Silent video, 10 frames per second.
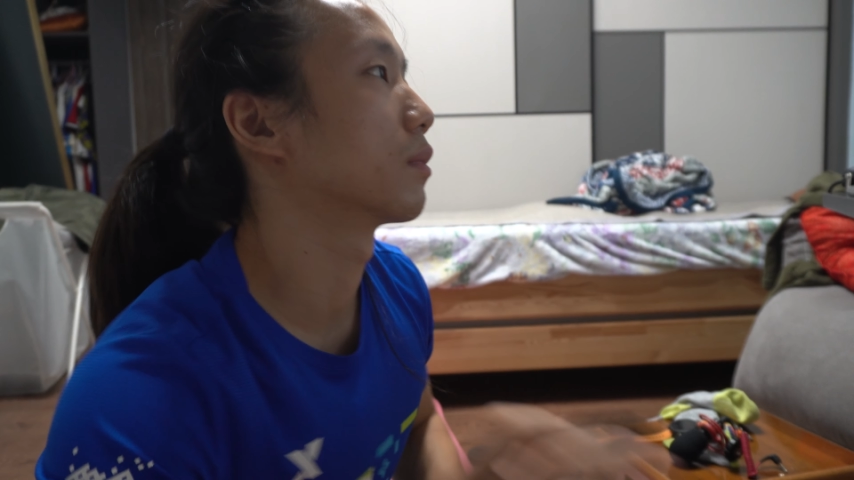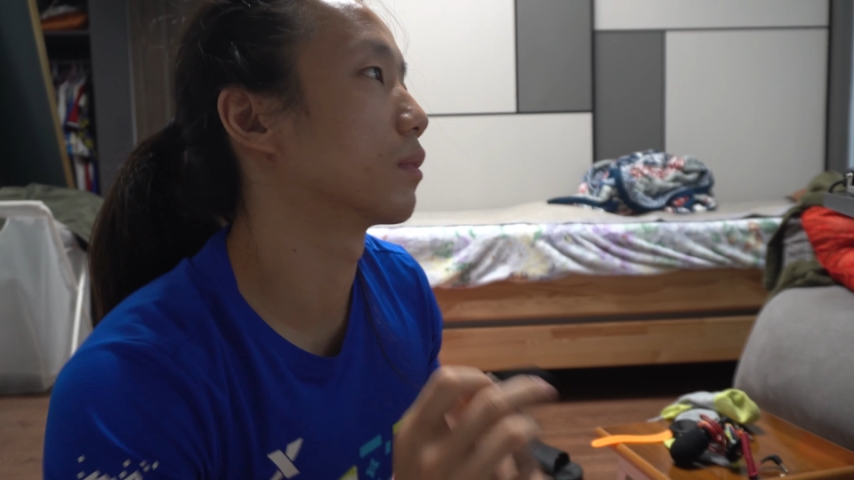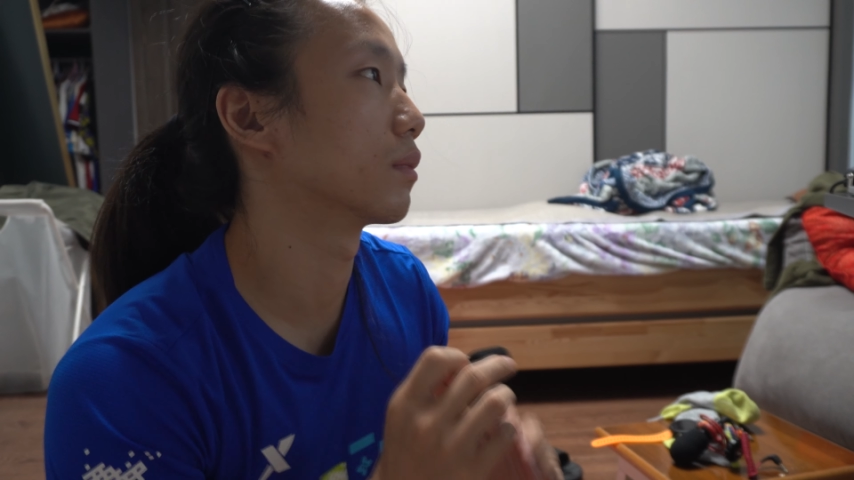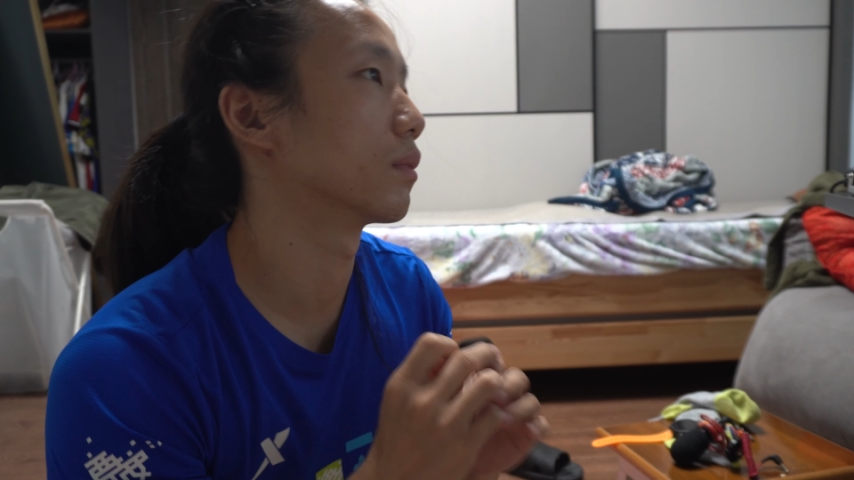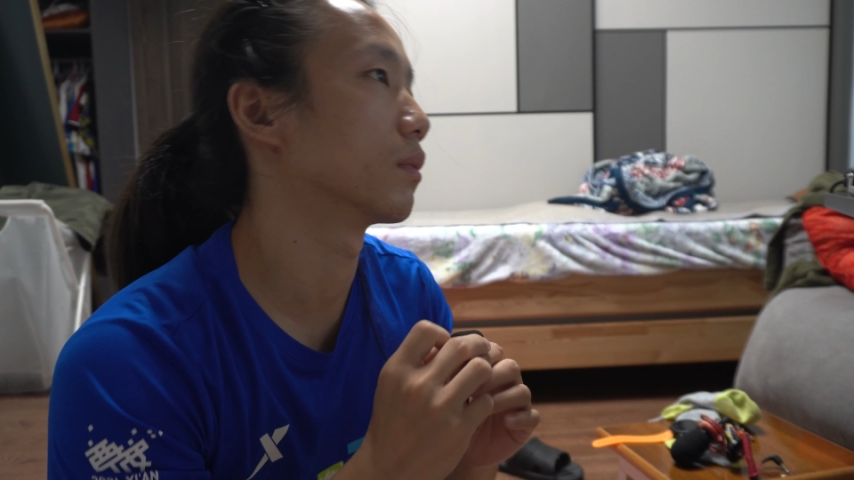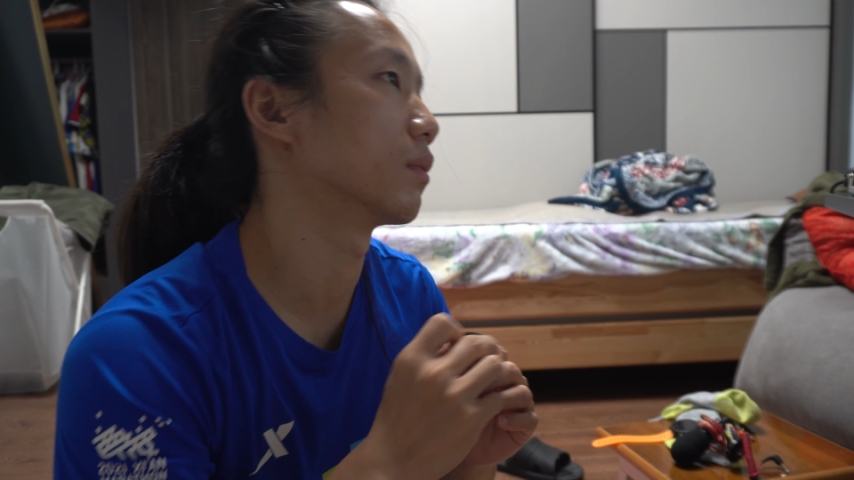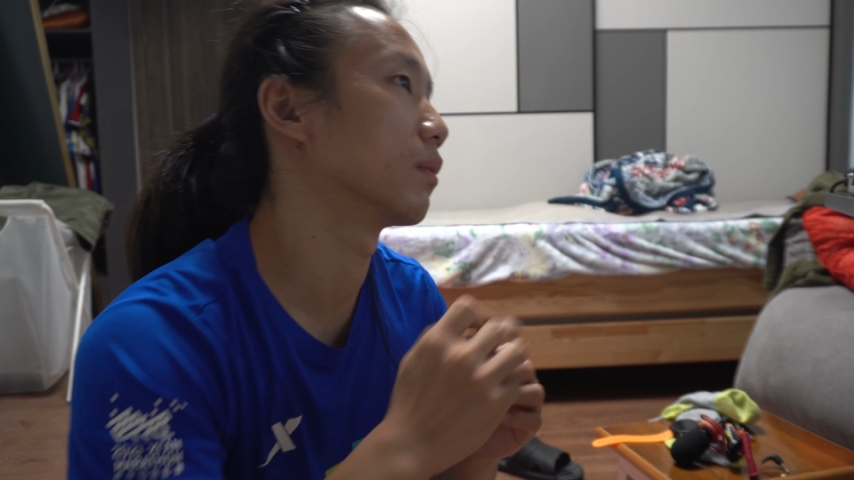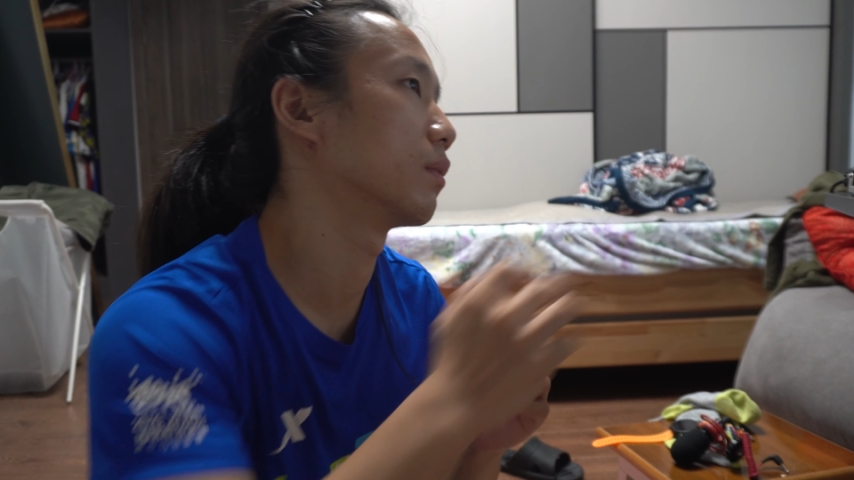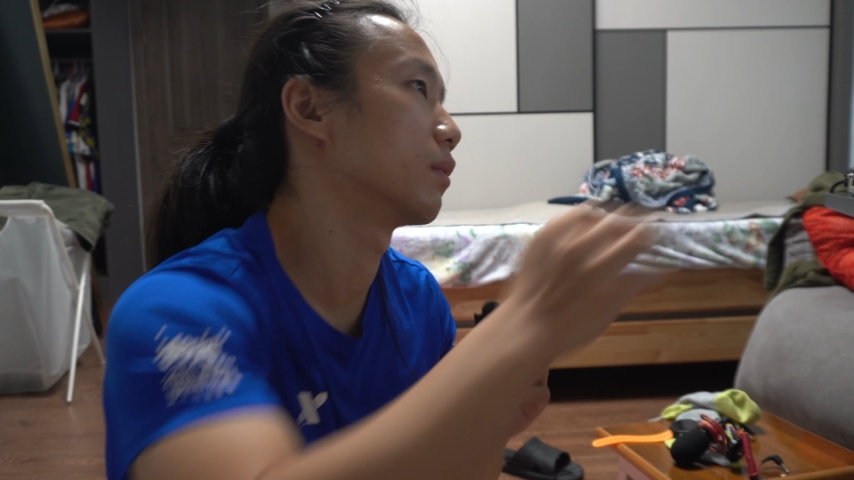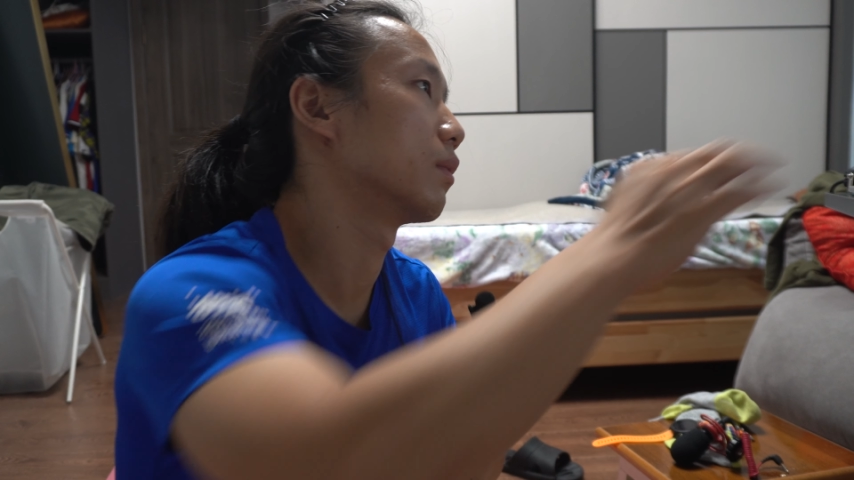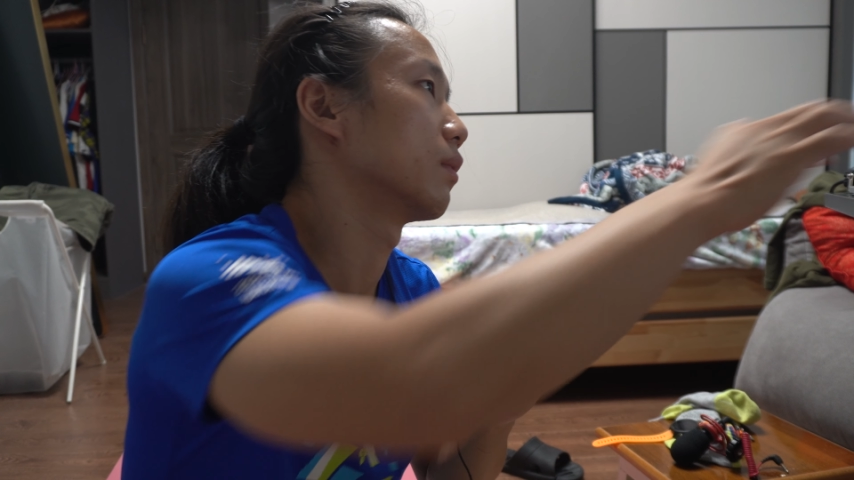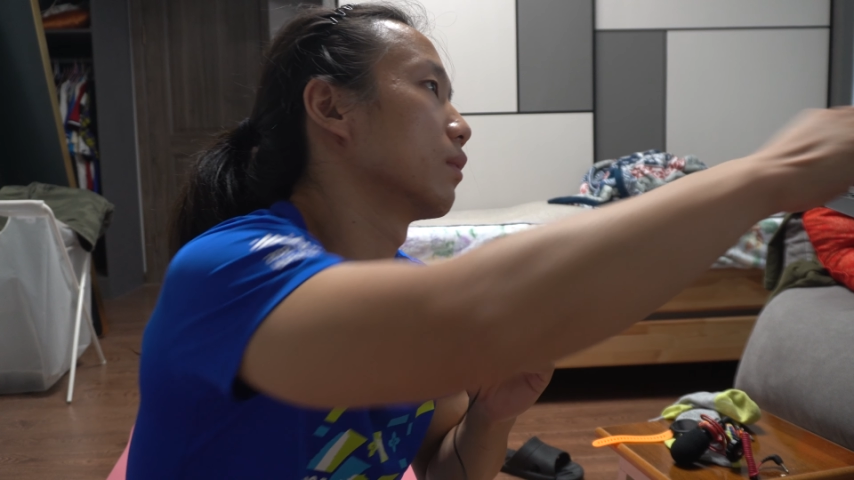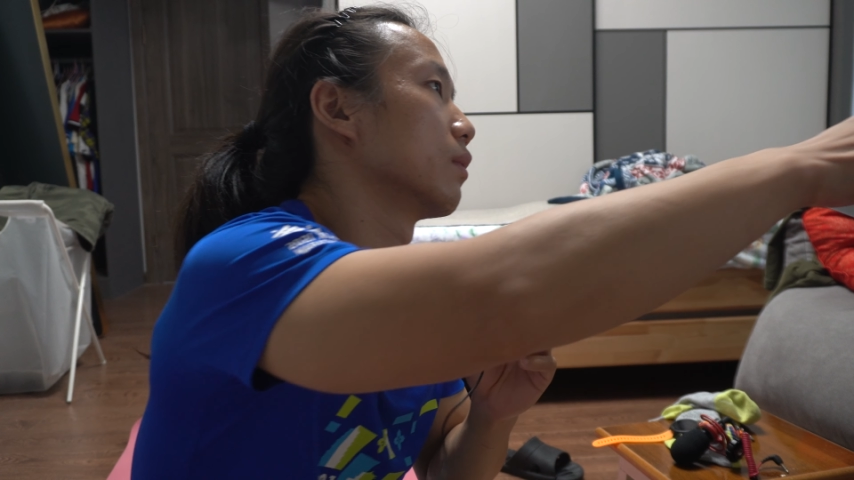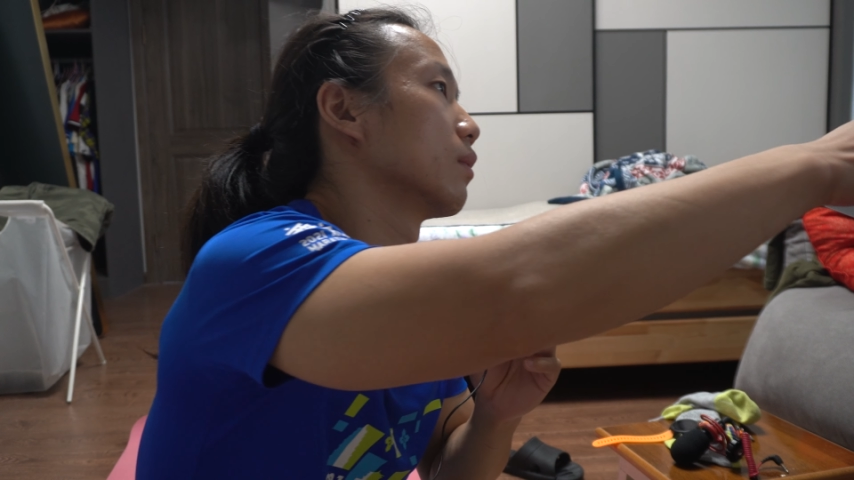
whatever I do today